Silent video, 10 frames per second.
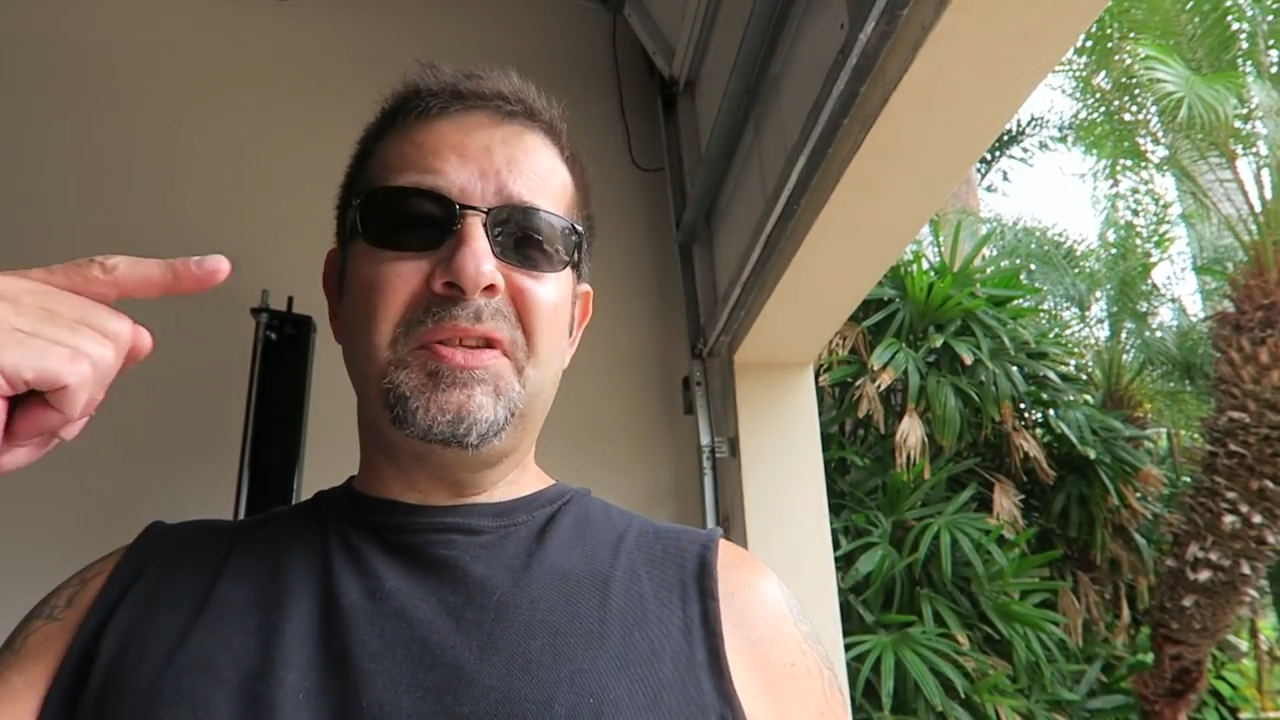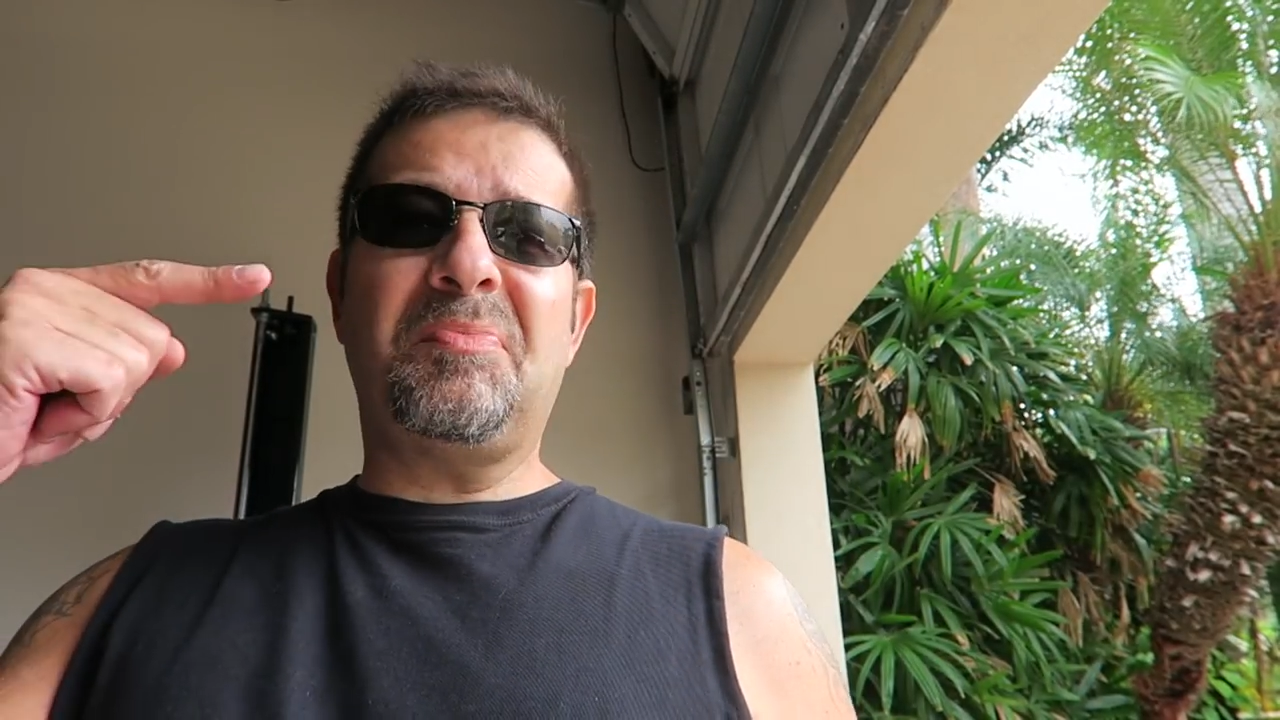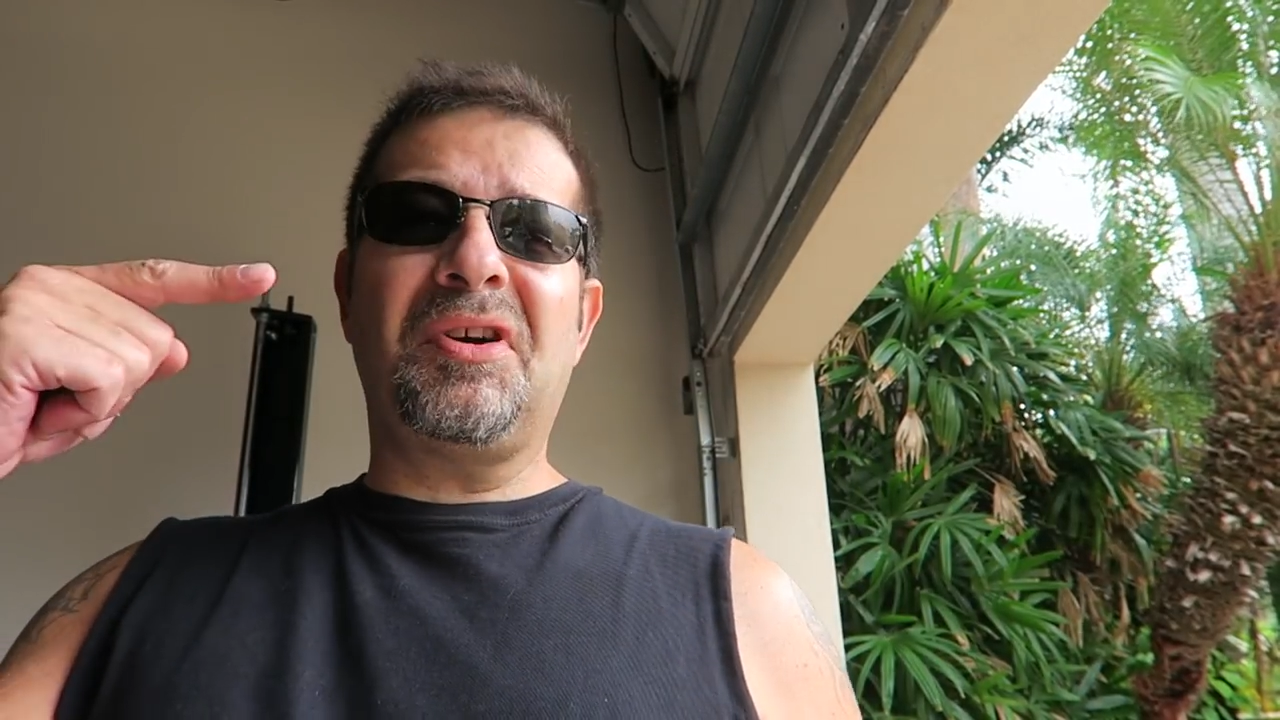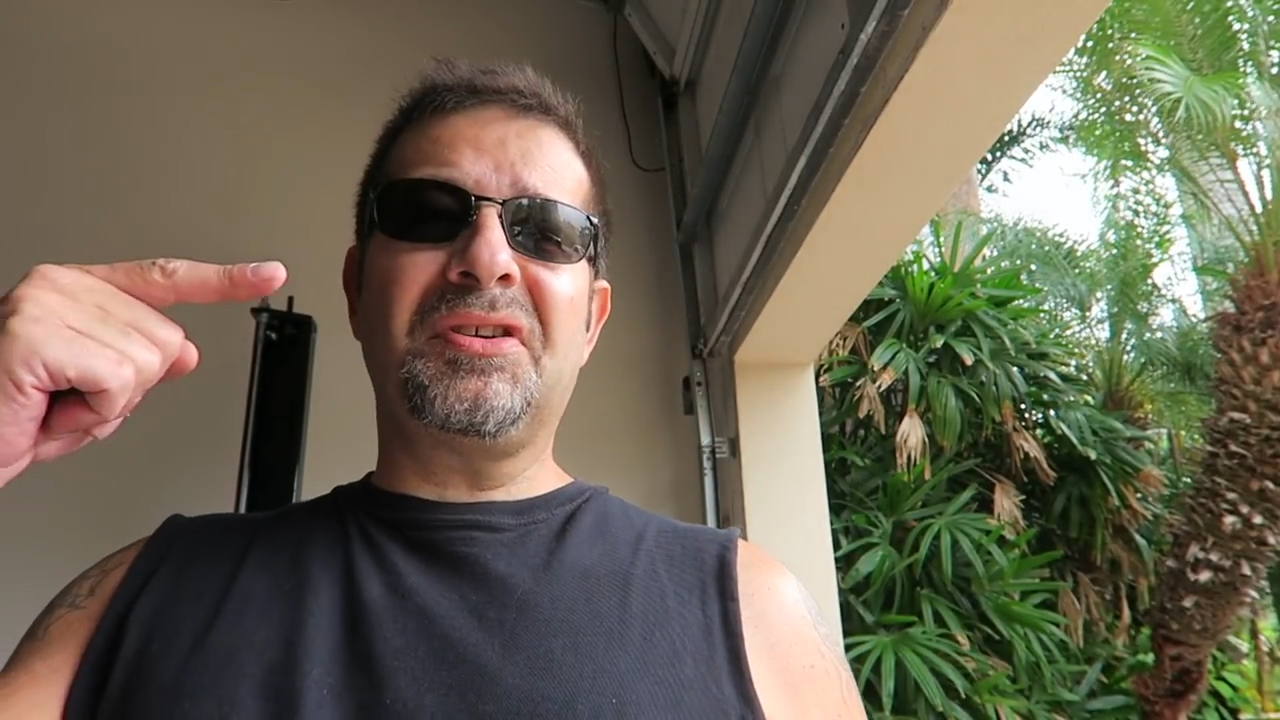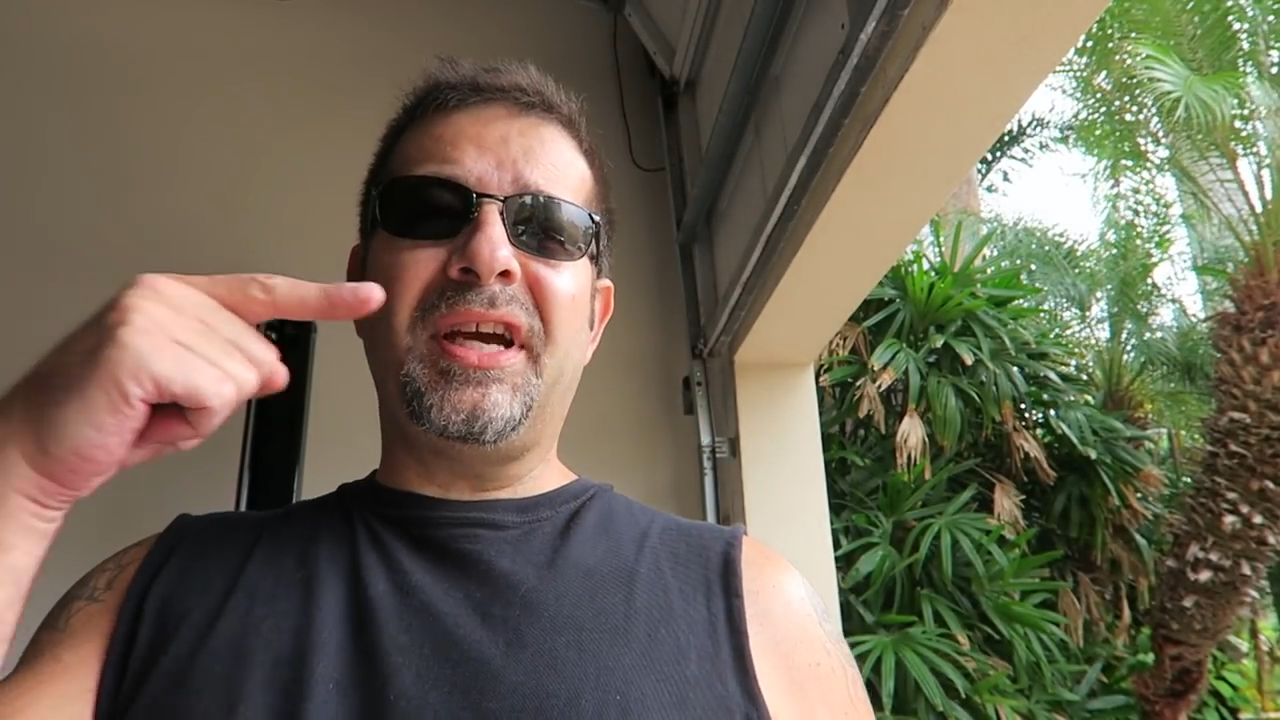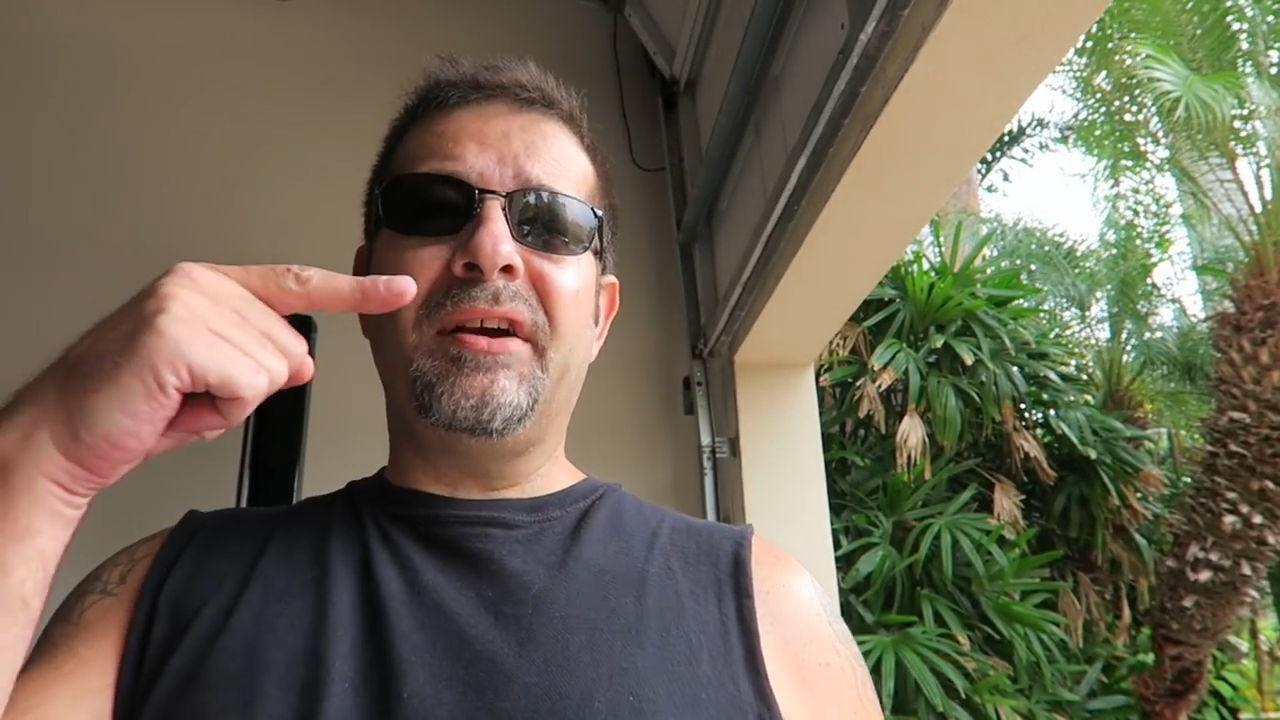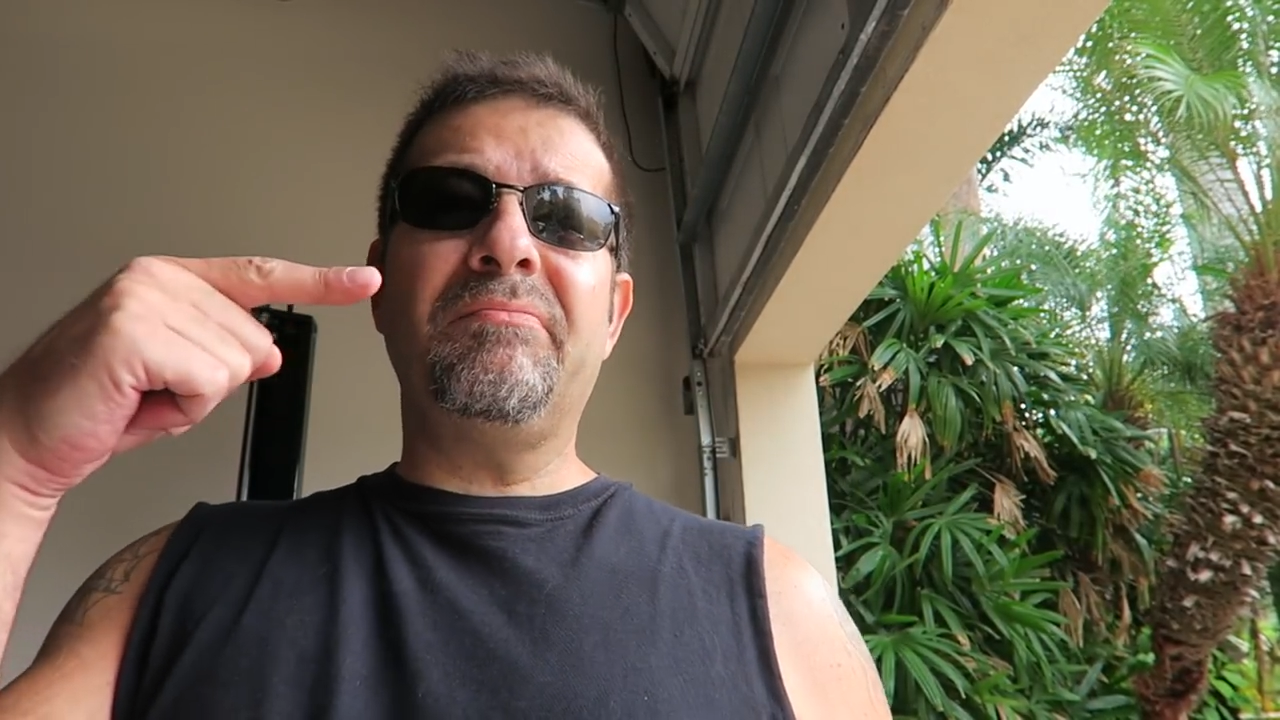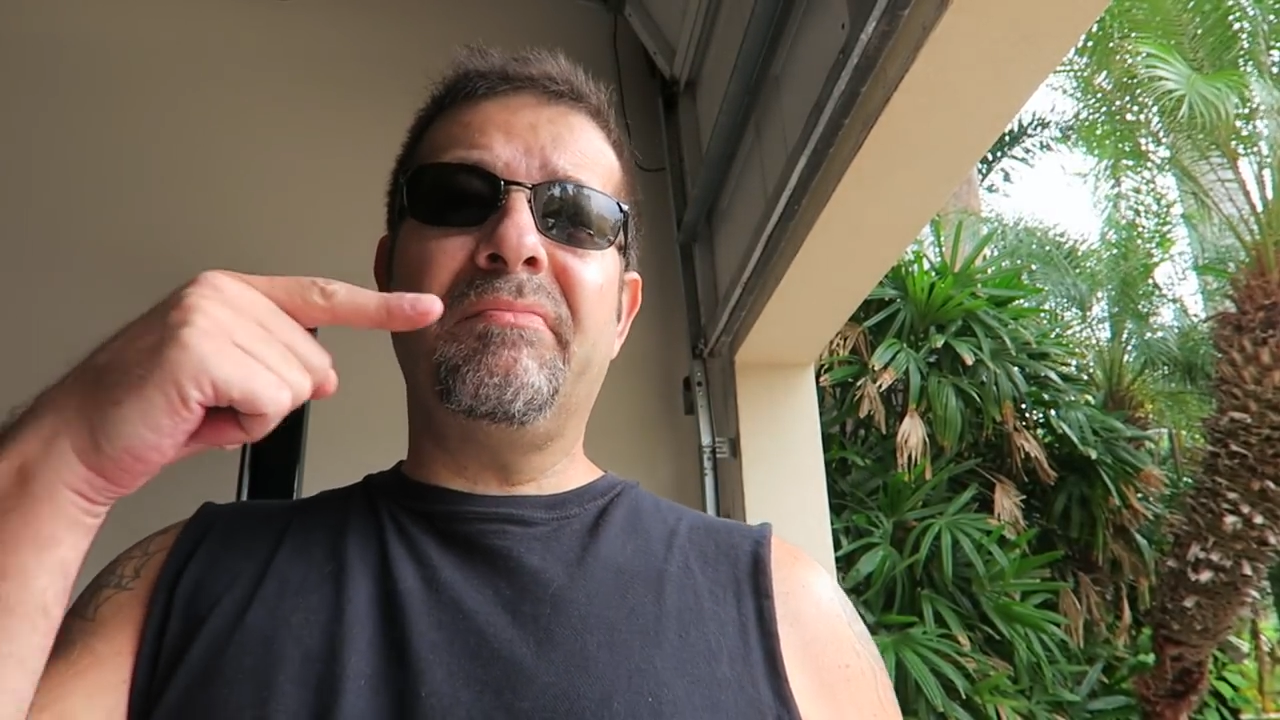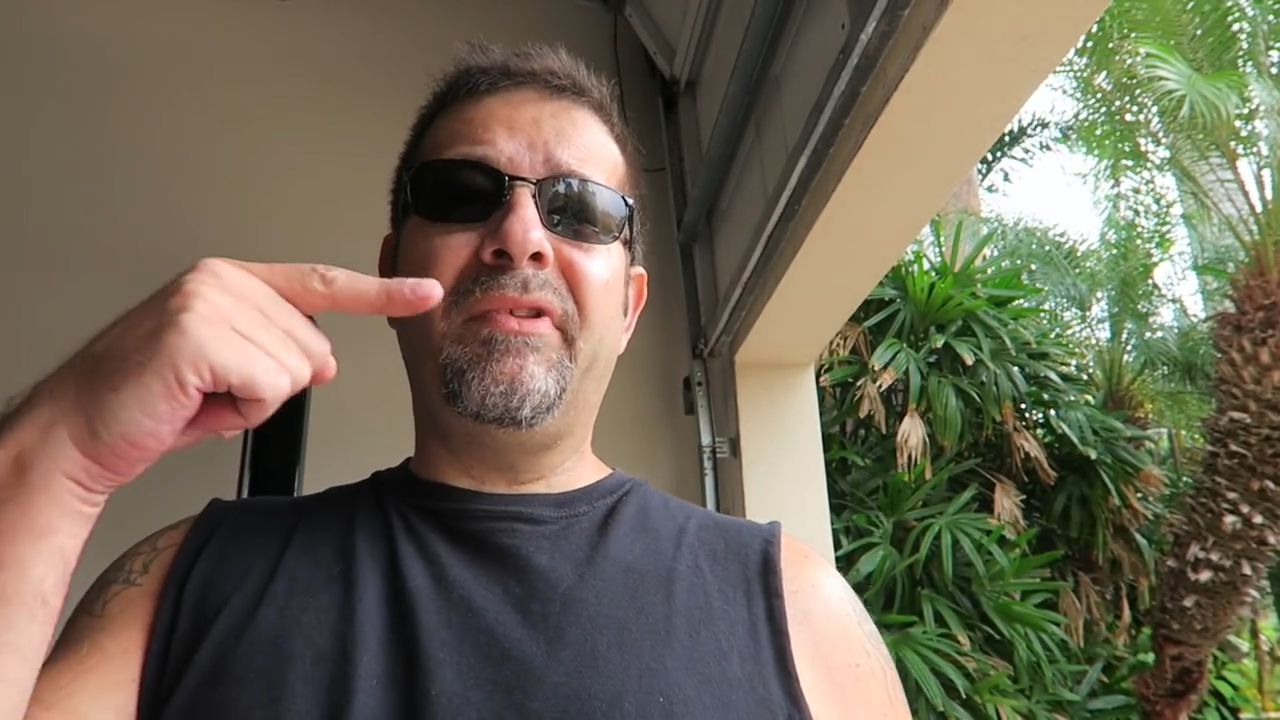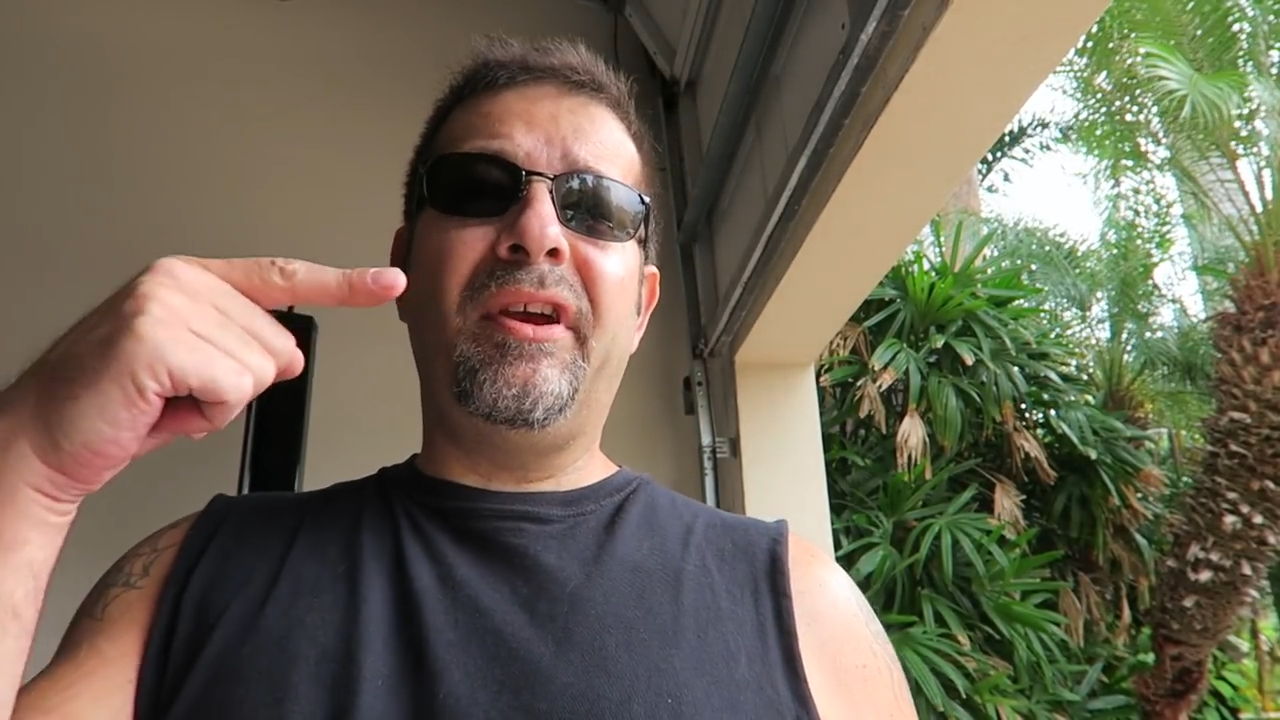It's parked out